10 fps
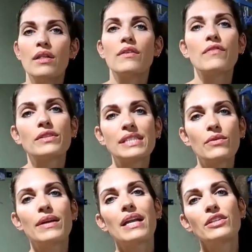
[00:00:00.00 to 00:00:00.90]
The first
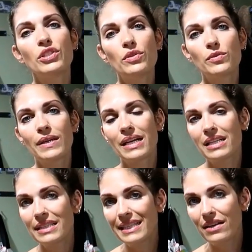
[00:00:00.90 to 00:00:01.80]
thing we got to do is we got
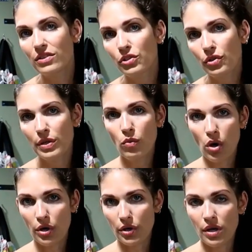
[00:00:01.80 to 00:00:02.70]
to clean out the dirty
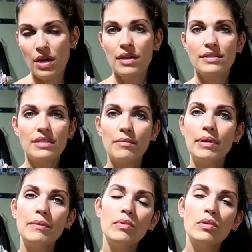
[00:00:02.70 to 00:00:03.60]
water. Some
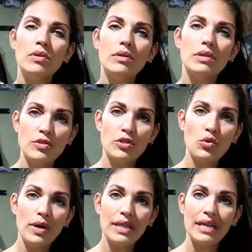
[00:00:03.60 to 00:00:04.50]
people use the
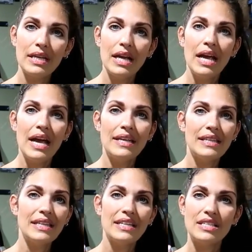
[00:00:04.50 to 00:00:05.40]
toilet and
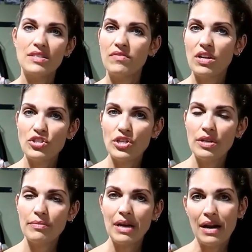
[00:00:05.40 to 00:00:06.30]
then they just flush
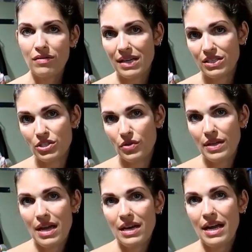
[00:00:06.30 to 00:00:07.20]
it, but I don't like to do
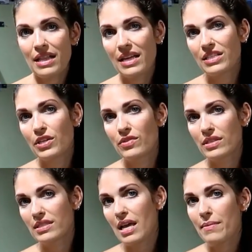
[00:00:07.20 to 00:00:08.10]
that. I like to
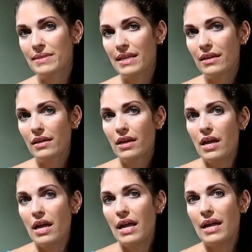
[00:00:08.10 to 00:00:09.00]
use a slop sink.
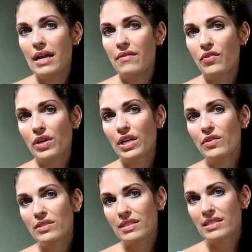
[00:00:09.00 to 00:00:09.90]
And if you're going
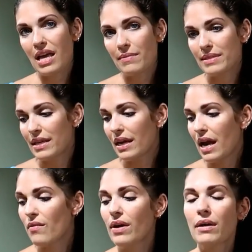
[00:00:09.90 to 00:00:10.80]
to use a slop sink,
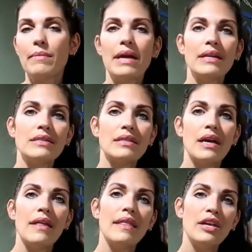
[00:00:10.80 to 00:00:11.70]
I recommend
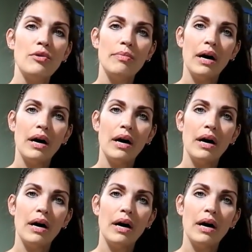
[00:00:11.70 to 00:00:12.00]
that you